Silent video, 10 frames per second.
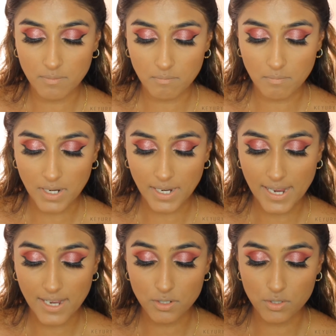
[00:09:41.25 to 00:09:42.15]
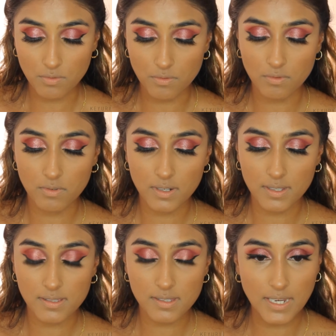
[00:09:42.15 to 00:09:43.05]
my actual
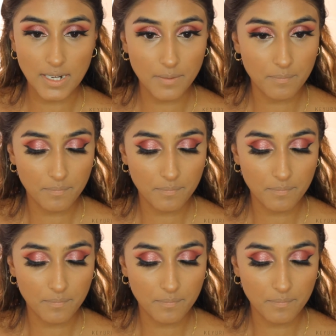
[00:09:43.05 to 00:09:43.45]
concealer.